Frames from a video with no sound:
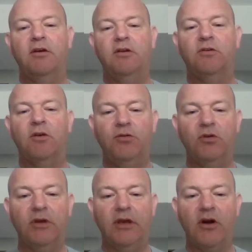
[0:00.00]
So if you
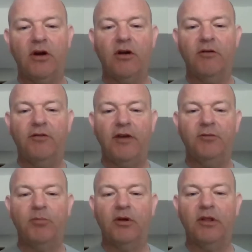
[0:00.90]
can get on our
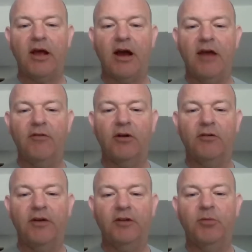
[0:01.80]
Facebook Live, on our
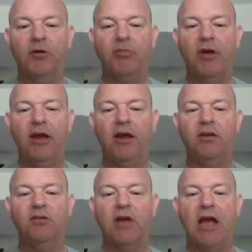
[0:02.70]
Facebook
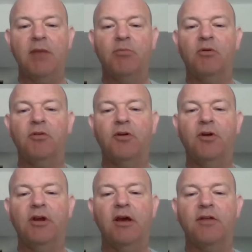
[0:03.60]
page, April
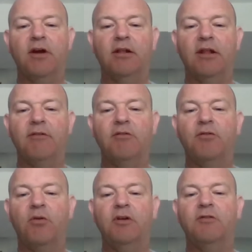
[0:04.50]
30th at
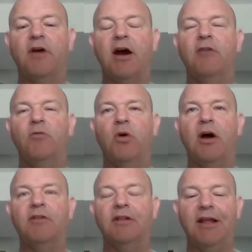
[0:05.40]
11:45, we'll
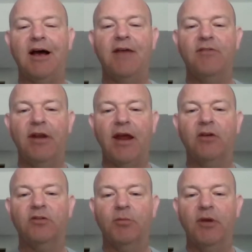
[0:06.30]
have a live
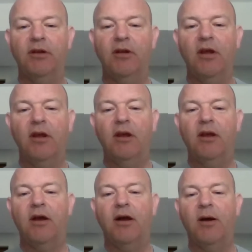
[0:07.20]
announcement
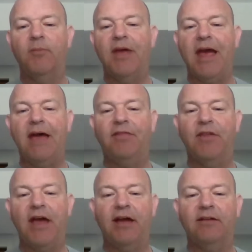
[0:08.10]
at
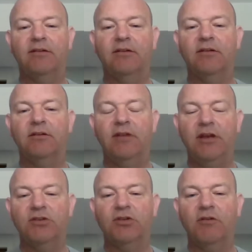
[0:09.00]
that
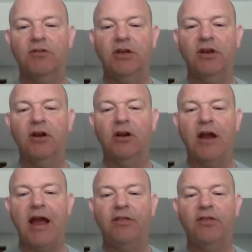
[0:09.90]
Teacher of the Year
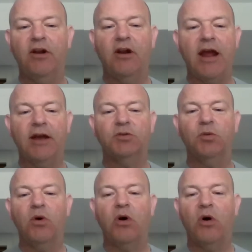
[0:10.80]
at their
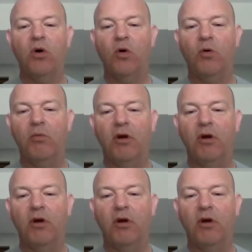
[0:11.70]
actual home.